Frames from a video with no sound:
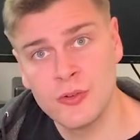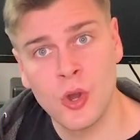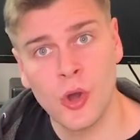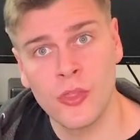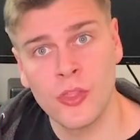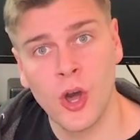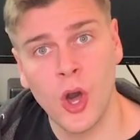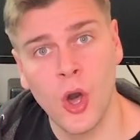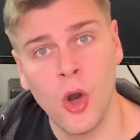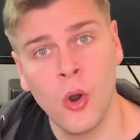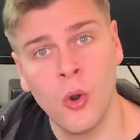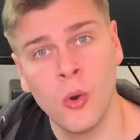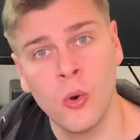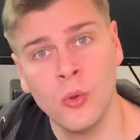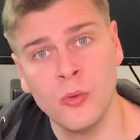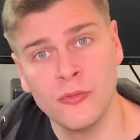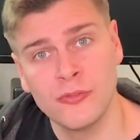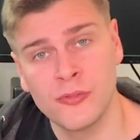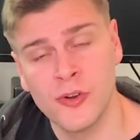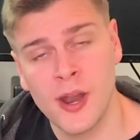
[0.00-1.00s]
got the
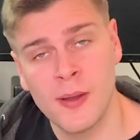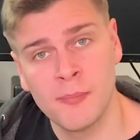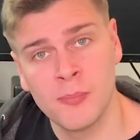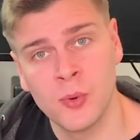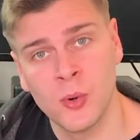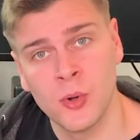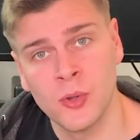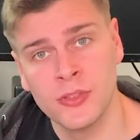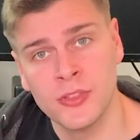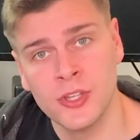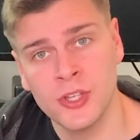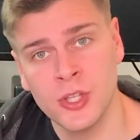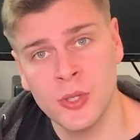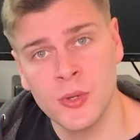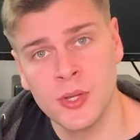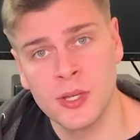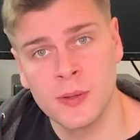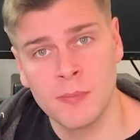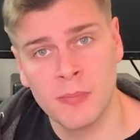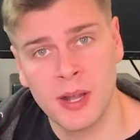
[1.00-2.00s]
whole fretboard that
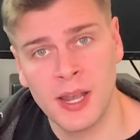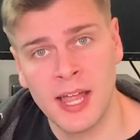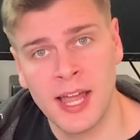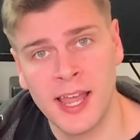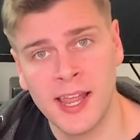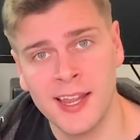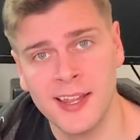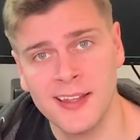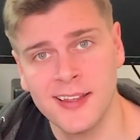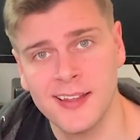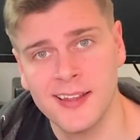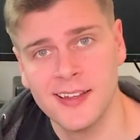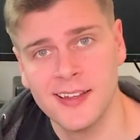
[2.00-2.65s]
you can play